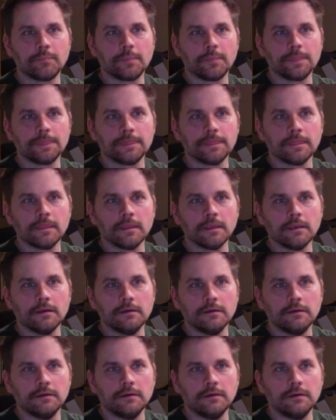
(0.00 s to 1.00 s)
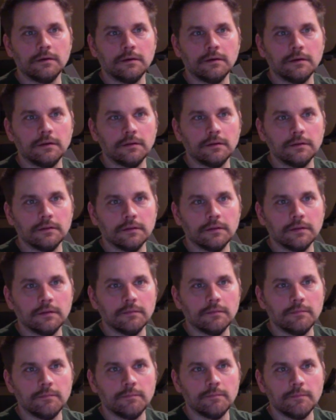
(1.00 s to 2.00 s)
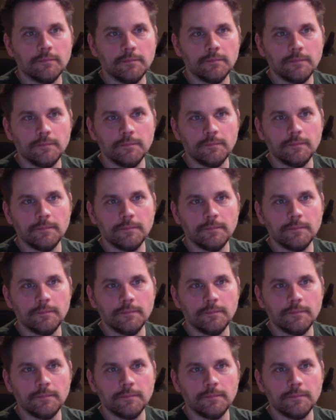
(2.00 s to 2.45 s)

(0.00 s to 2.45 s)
(silence)